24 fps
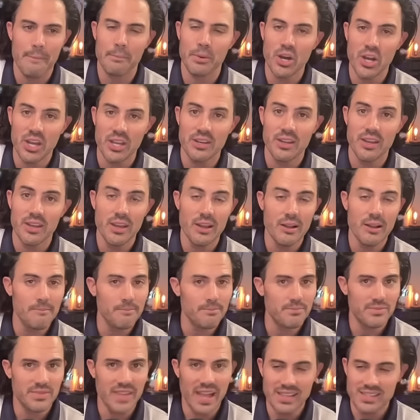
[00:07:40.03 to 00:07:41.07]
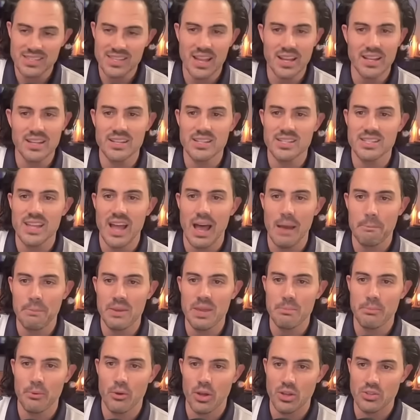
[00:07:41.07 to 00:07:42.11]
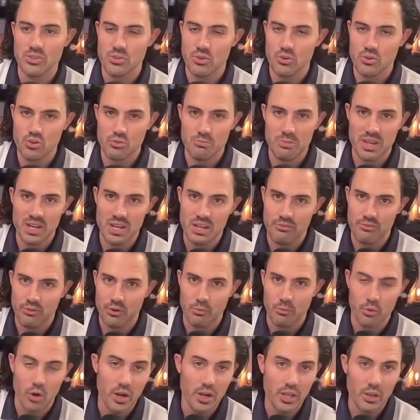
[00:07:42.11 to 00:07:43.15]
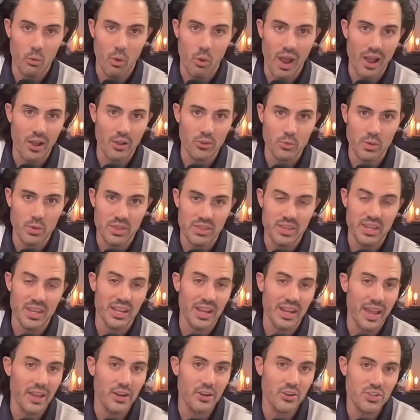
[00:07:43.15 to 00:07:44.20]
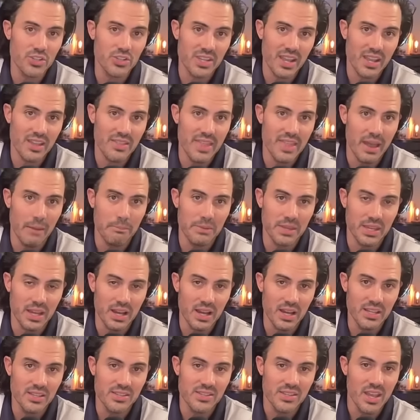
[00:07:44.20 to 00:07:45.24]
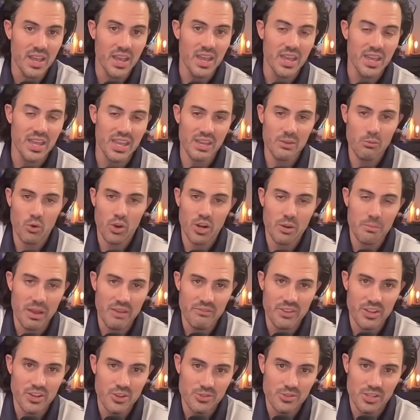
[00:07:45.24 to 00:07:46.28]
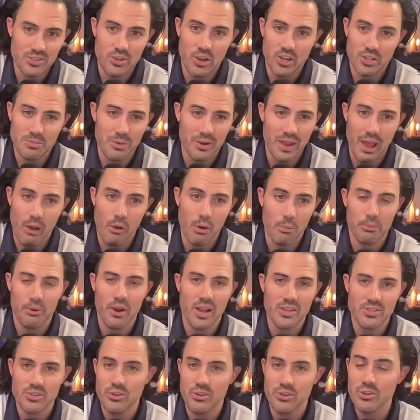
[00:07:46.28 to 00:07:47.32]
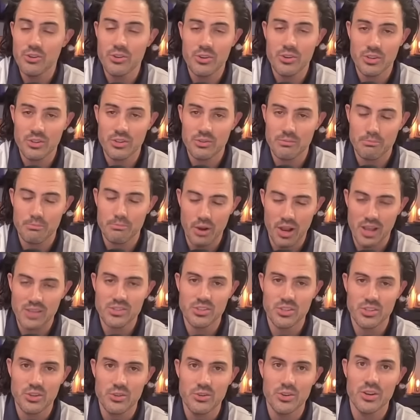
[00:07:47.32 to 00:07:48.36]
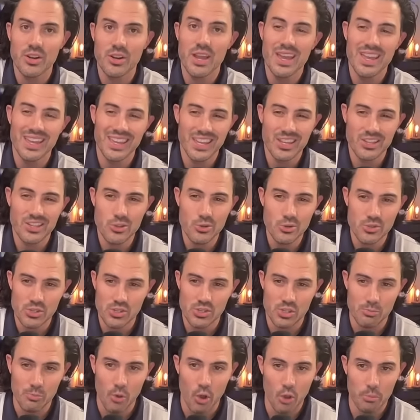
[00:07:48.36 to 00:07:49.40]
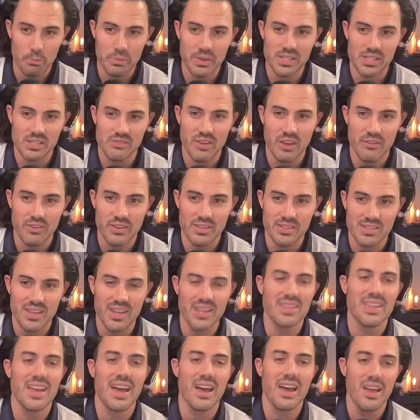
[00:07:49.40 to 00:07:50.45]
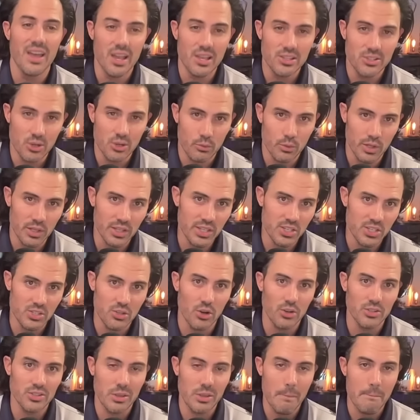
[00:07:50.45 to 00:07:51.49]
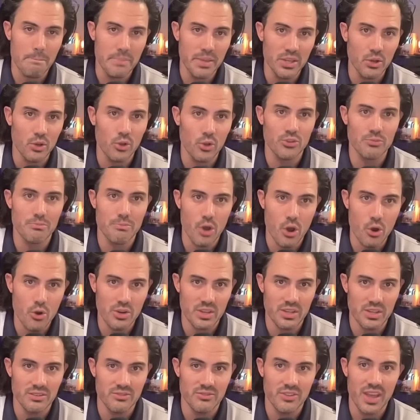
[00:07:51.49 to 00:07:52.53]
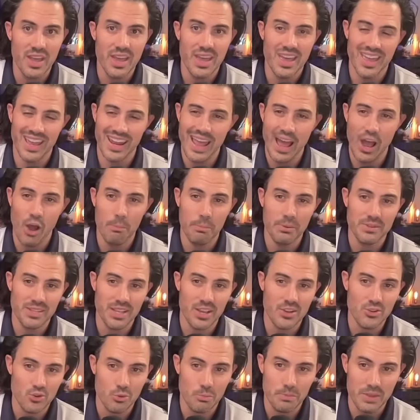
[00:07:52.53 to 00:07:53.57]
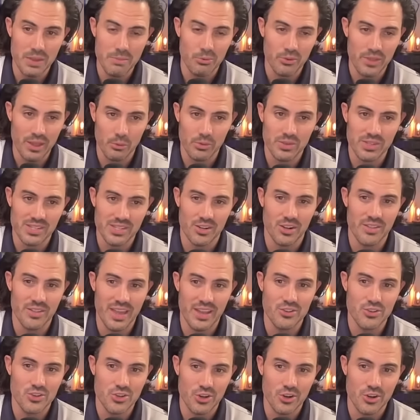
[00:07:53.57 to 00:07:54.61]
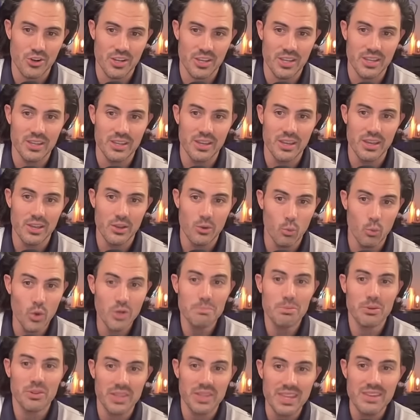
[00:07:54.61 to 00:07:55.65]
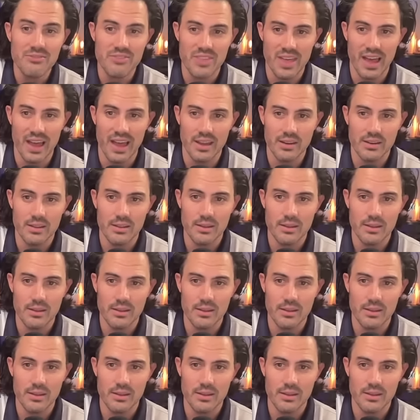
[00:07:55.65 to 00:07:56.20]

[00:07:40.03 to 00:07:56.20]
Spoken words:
But that's not going to stop people on social media from running wild with it. And I understand that, because in one of my videos, I talked about how a prosecutor can use a small piece of evidence like that to really start to build motive, and how potential people that would sit on that jury would believe that.